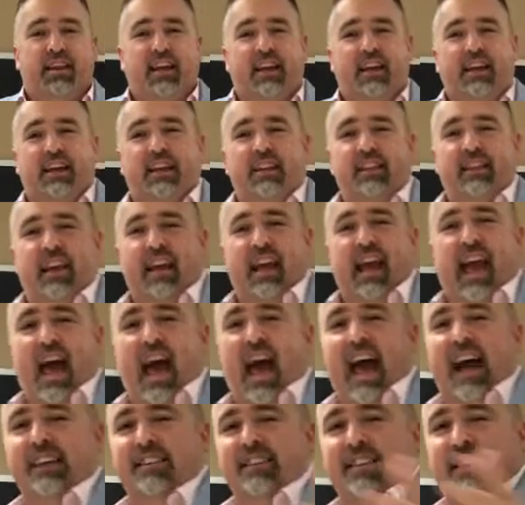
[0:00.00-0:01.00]
They
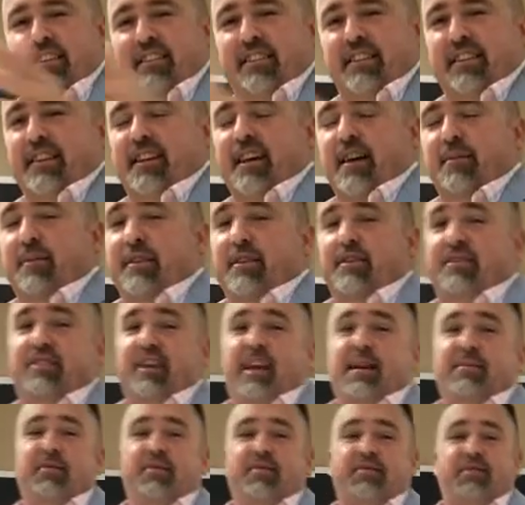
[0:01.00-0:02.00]
ask us to come to the
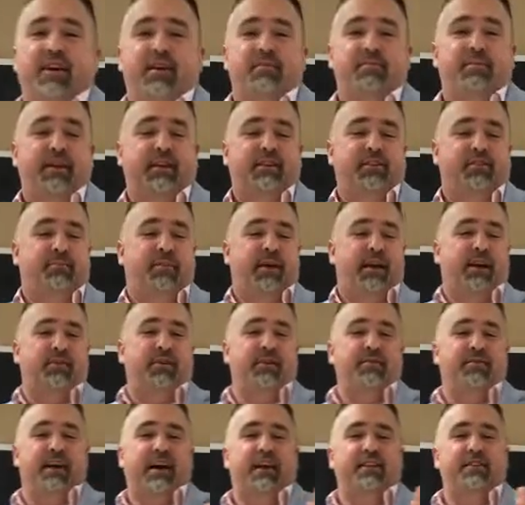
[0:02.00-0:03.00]
Chamber event because
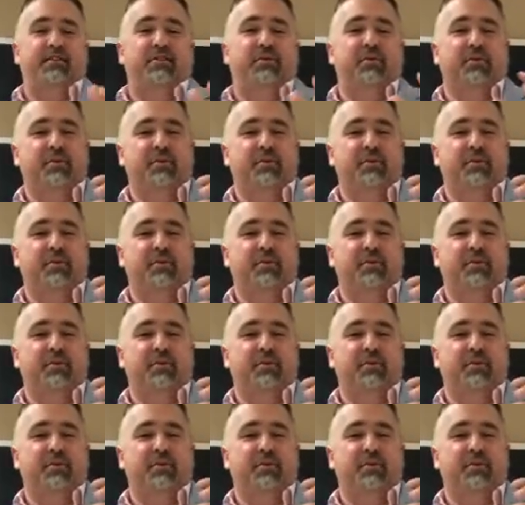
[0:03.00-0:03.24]
Pequay Valley's